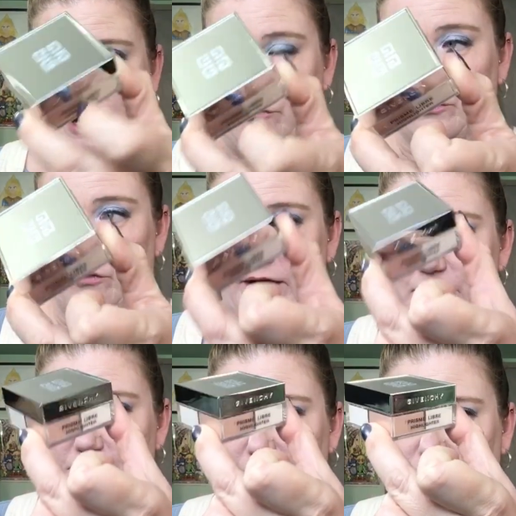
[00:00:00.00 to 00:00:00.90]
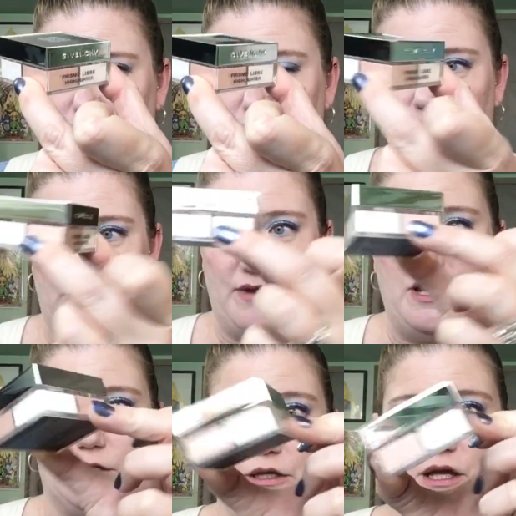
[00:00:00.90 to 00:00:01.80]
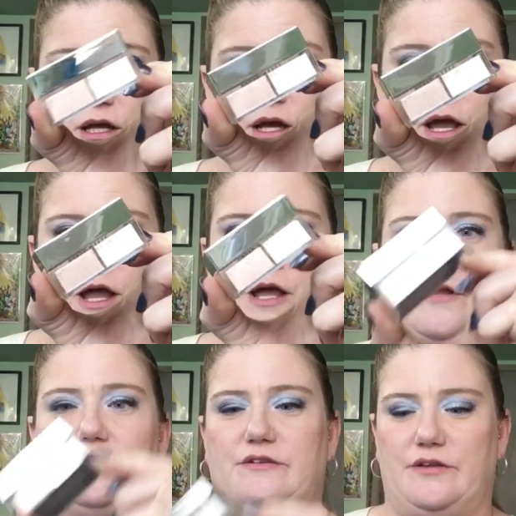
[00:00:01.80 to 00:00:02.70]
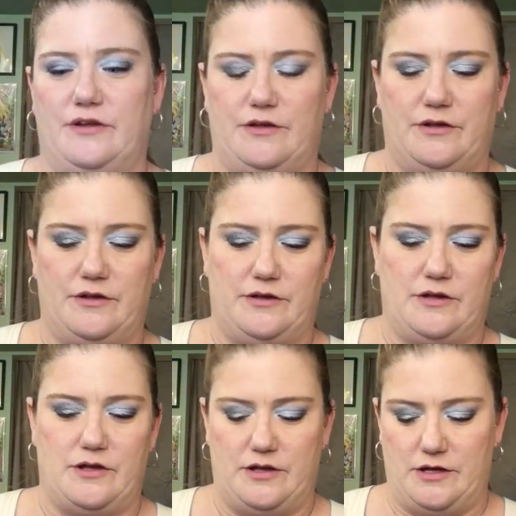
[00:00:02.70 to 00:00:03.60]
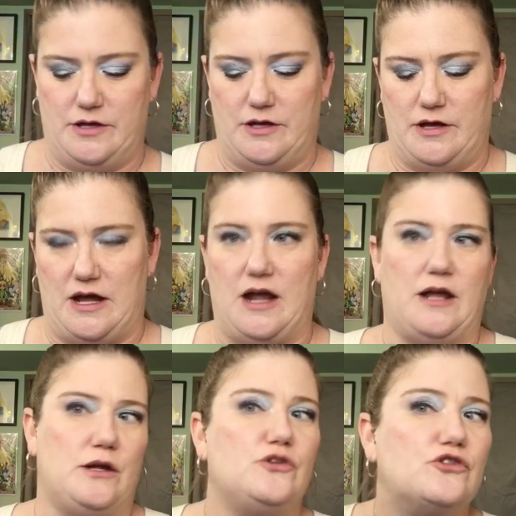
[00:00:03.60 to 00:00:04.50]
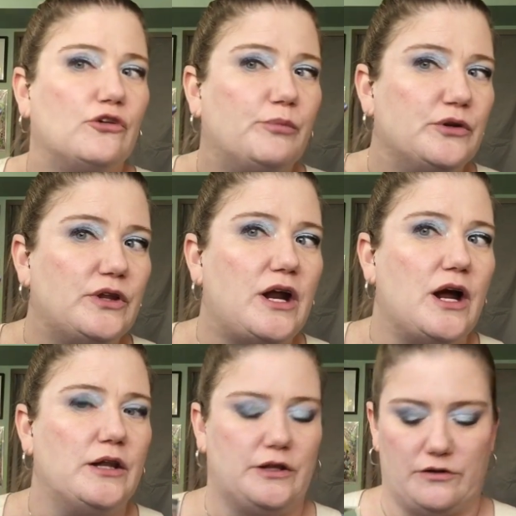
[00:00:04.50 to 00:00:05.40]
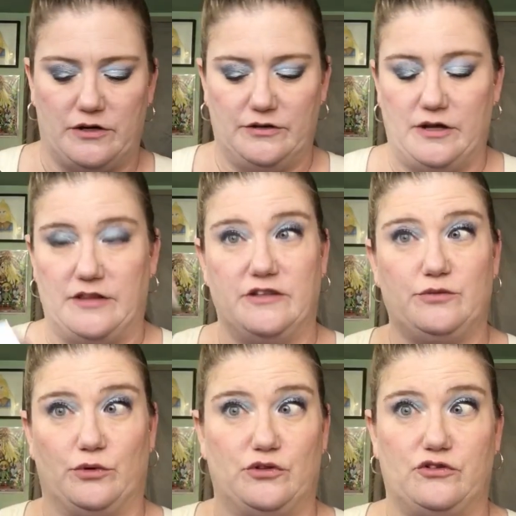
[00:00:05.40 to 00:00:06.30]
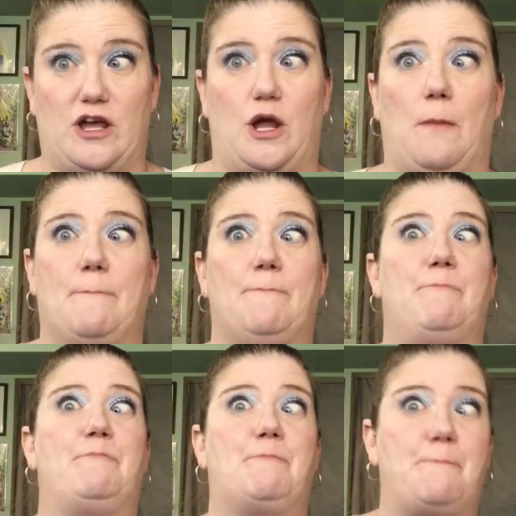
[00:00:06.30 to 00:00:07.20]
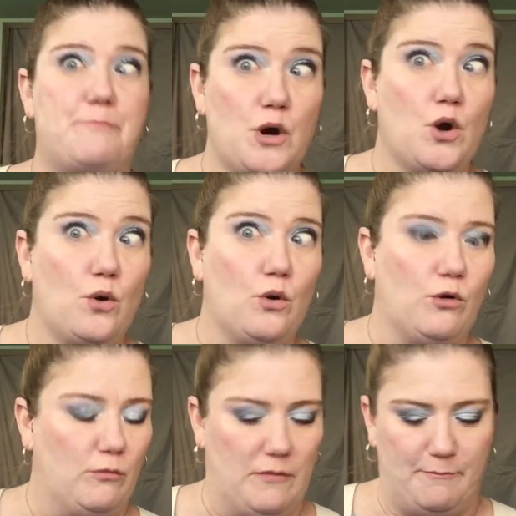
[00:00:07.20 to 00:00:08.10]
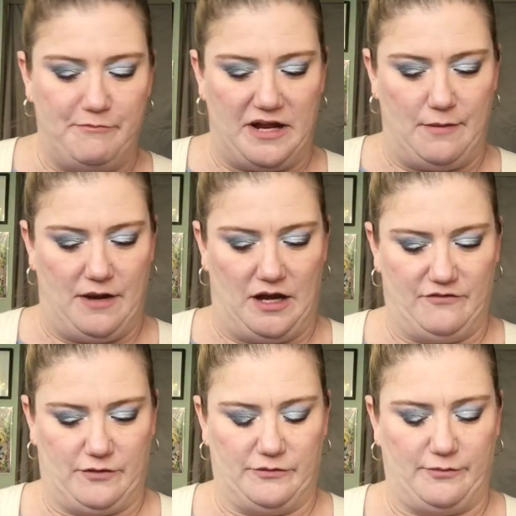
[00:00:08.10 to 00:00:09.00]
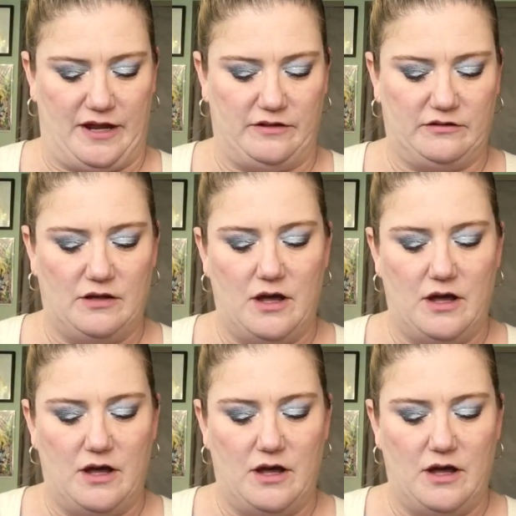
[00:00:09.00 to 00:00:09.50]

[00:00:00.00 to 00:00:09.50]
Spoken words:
require this immediately. And I just put that highlighter on. And this one's like, boom, beaming from space.